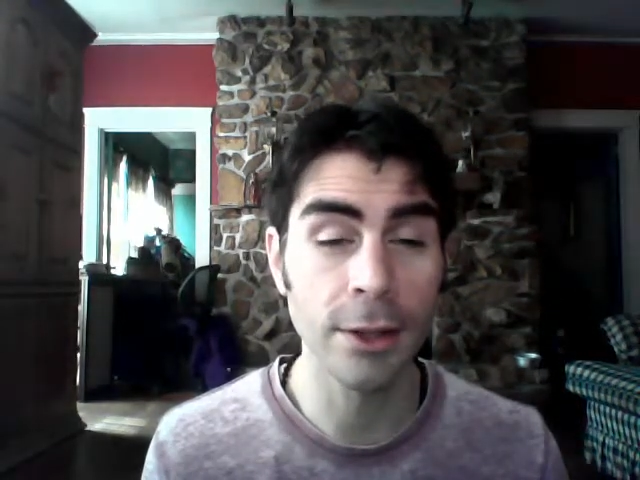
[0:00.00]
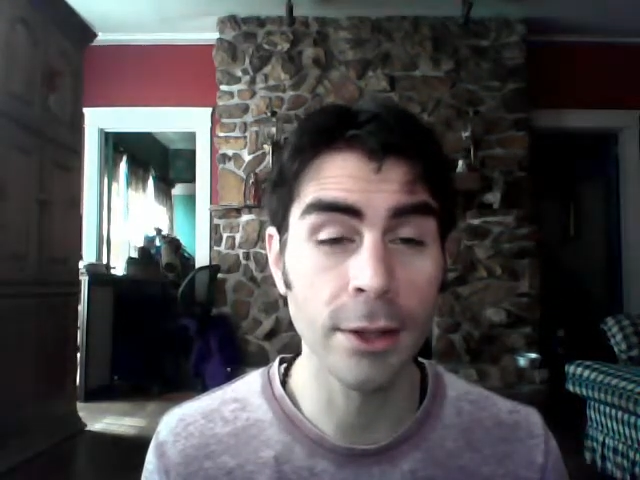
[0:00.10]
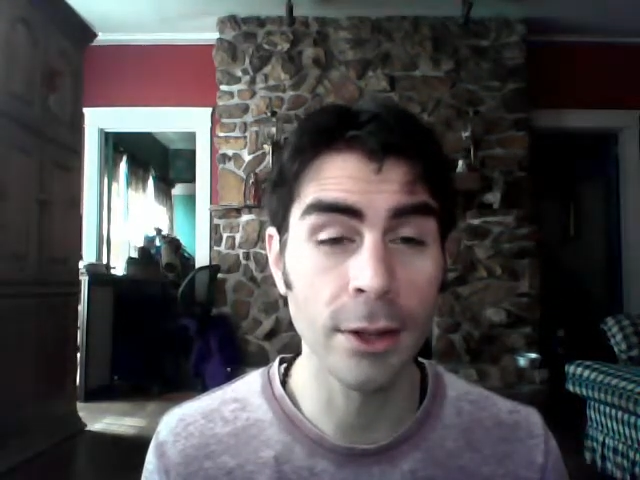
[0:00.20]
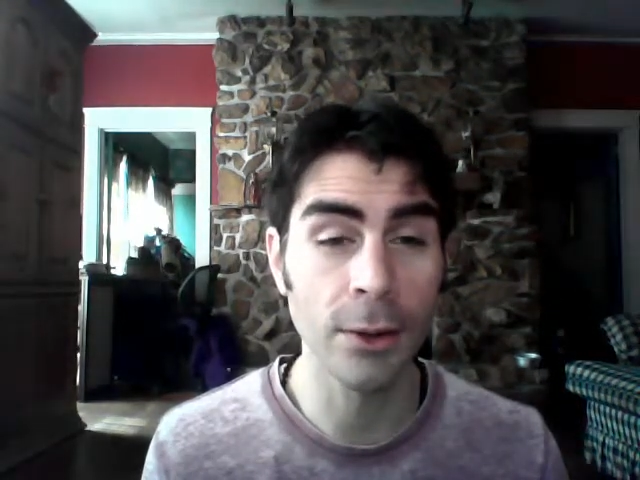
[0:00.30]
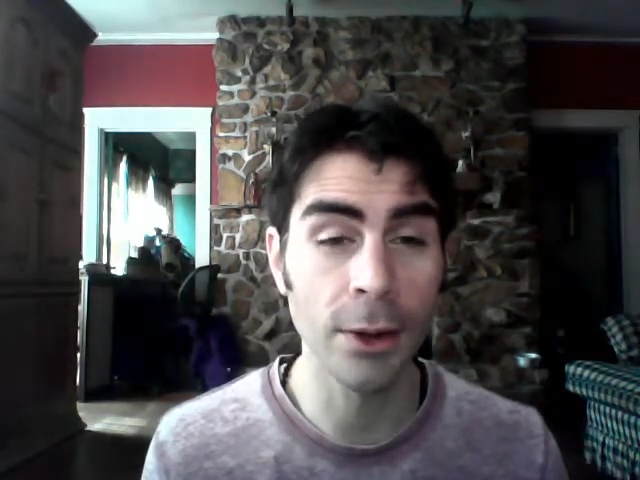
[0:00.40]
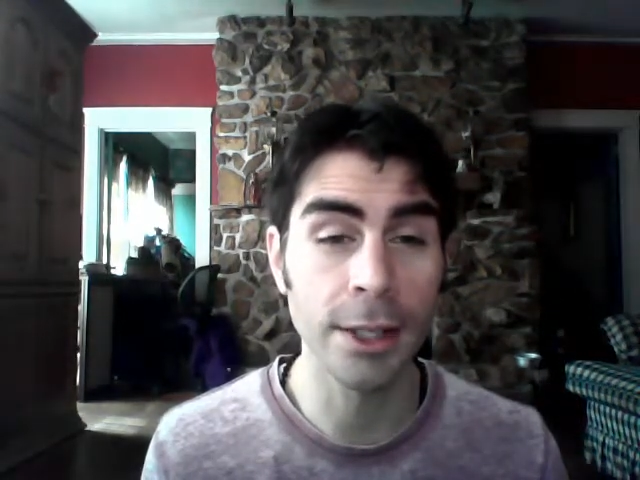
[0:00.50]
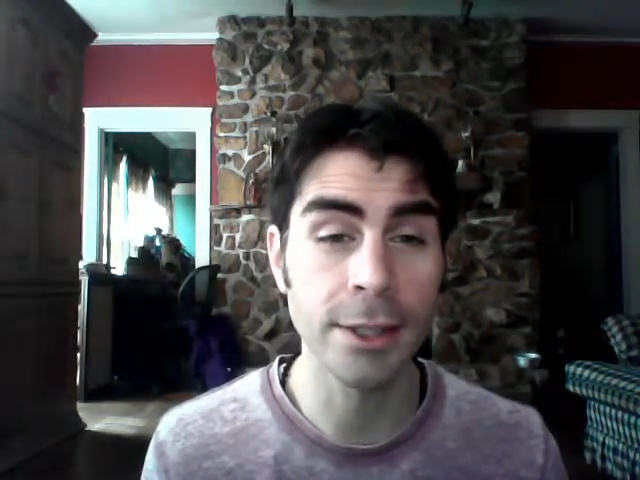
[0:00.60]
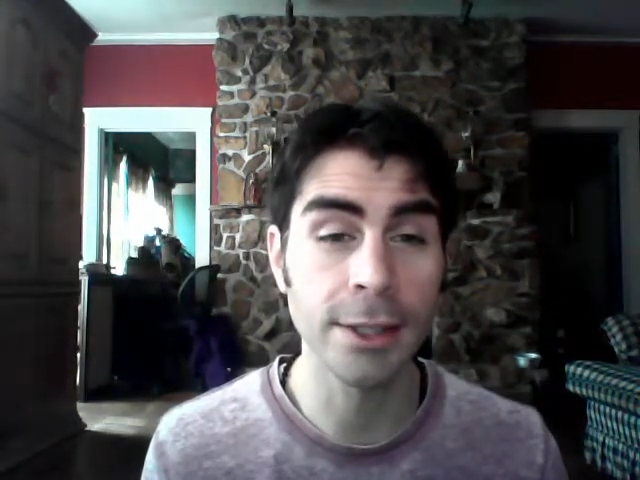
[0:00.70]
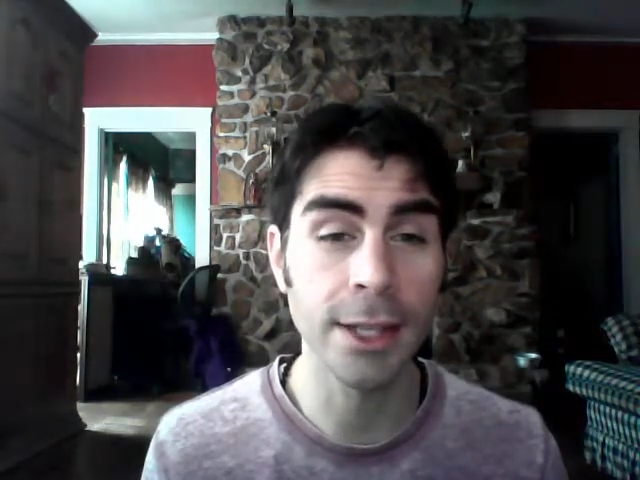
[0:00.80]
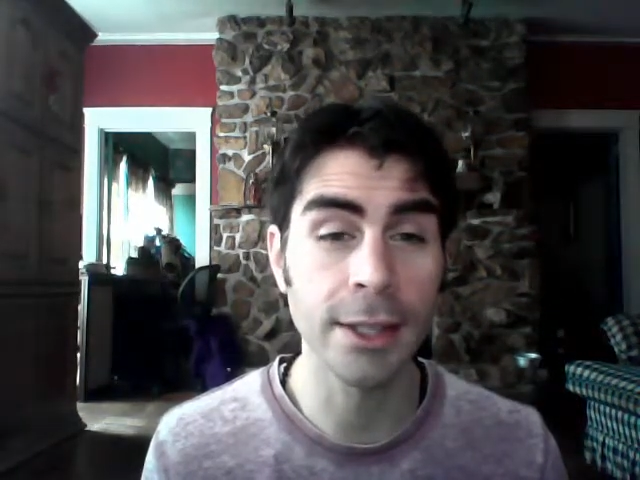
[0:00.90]
feel a
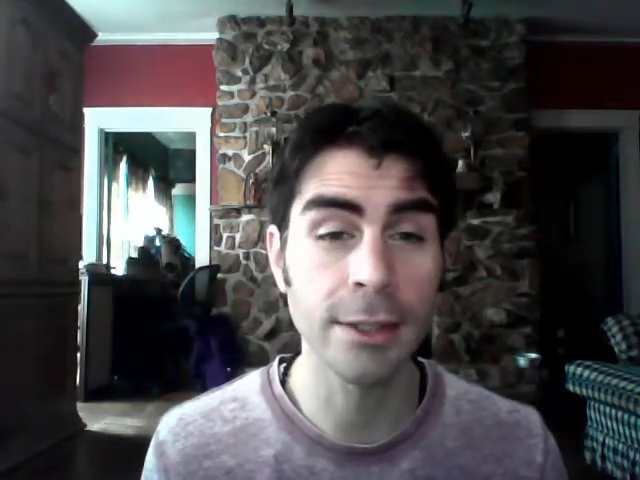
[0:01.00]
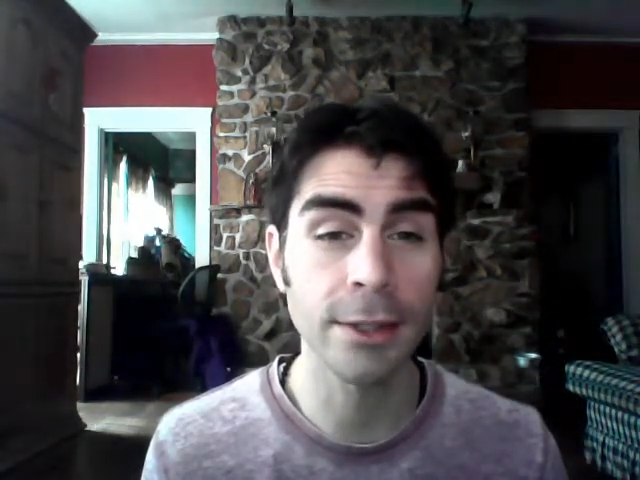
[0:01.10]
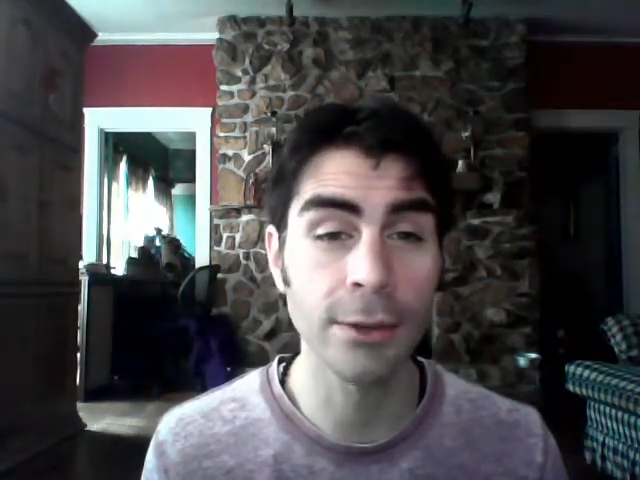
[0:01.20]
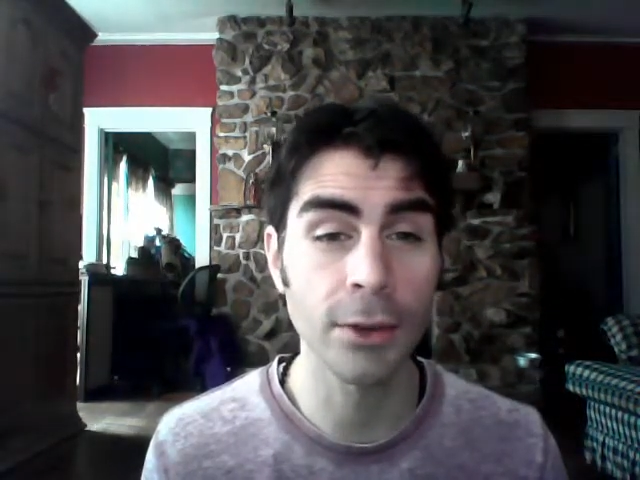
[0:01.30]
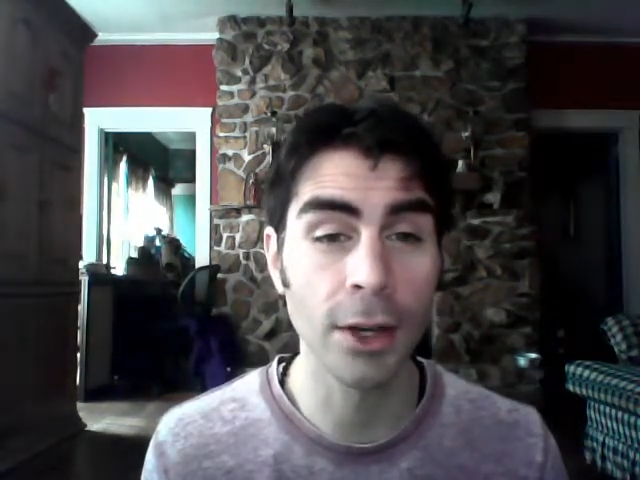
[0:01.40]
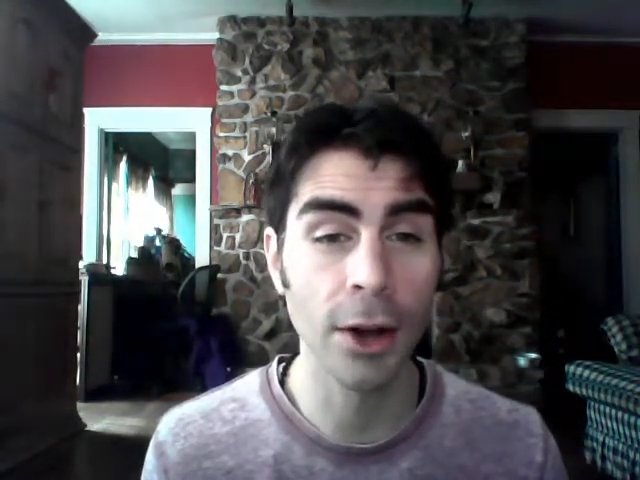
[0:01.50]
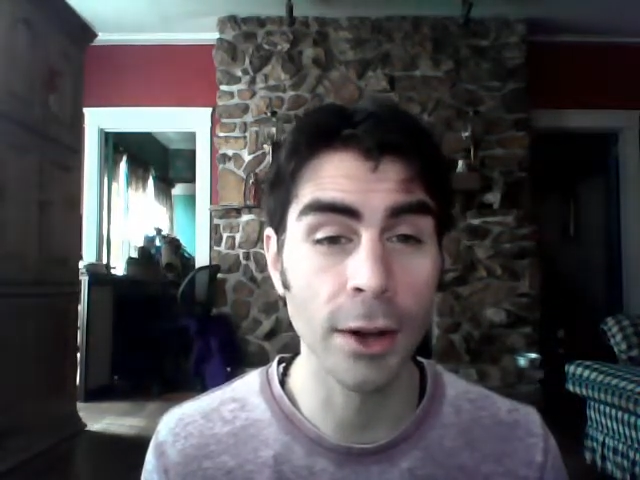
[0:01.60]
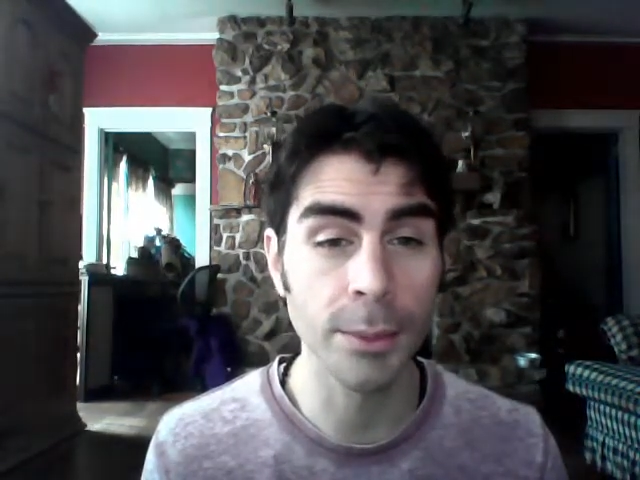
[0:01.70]
great sense of